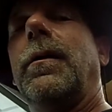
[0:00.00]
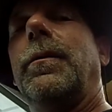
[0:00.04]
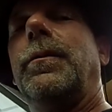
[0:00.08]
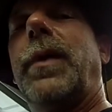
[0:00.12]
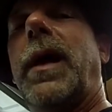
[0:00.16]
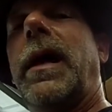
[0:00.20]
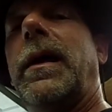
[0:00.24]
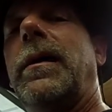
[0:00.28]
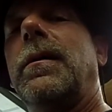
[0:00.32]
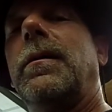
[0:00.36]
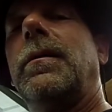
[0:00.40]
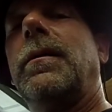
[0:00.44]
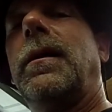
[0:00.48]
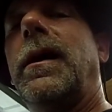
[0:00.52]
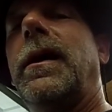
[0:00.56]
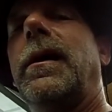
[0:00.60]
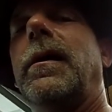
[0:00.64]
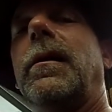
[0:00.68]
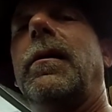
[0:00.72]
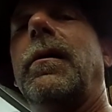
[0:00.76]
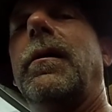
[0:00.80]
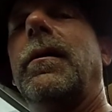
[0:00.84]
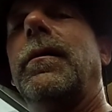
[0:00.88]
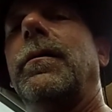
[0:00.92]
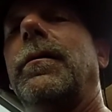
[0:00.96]
paint
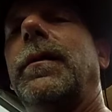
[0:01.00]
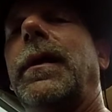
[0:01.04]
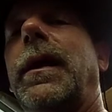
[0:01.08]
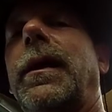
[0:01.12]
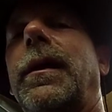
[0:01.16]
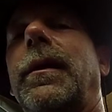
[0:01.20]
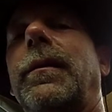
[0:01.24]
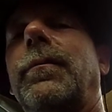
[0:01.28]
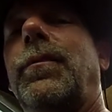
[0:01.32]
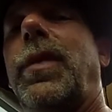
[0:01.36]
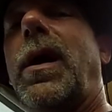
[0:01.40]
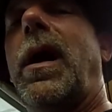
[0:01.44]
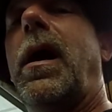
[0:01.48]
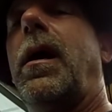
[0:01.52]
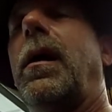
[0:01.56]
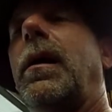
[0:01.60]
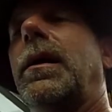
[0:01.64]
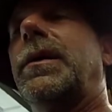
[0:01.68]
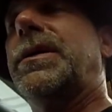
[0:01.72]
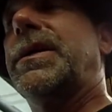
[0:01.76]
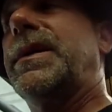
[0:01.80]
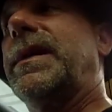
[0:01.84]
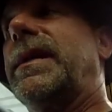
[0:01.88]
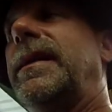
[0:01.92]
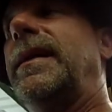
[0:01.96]
cleaner and
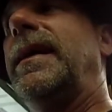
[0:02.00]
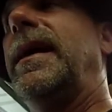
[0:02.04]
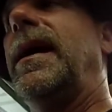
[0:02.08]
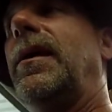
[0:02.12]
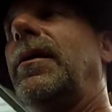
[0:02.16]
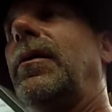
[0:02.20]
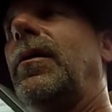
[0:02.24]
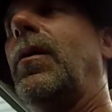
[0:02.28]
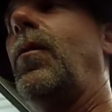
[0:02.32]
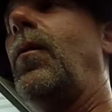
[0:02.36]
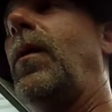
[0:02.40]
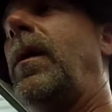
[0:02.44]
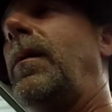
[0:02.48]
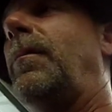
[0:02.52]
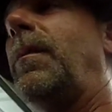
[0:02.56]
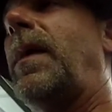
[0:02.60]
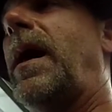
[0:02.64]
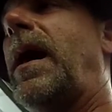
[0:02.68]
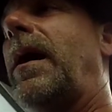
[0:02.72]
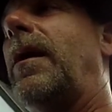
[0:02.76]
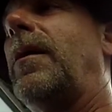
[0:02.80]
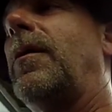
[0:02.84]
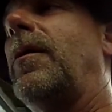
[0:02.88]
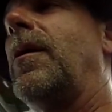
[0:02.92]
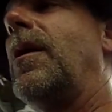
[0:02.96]
polish together in one
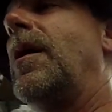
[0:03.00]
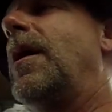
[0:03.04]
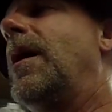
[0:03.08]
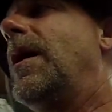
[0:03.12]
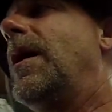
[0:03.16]
bottle